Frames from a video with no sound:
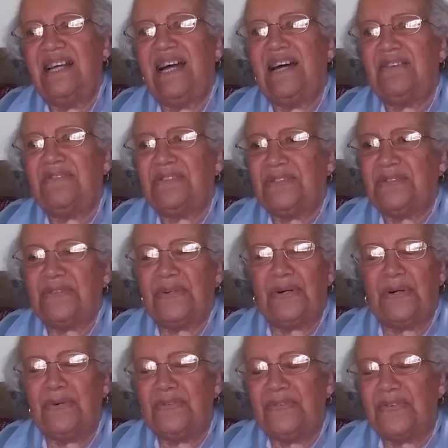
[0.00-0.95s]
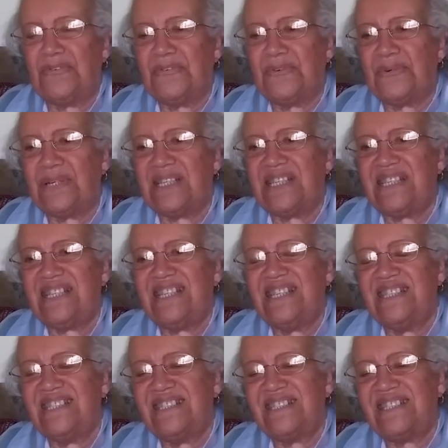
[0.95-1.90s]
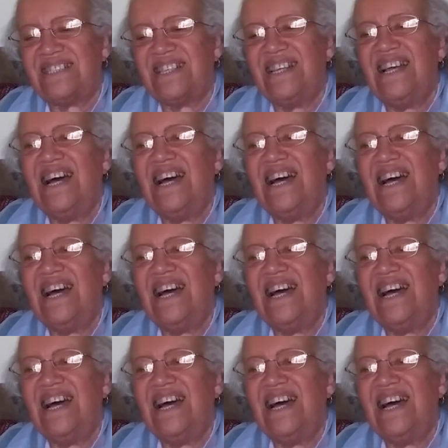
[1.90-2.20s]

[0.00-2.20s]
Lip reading: after over 40 years,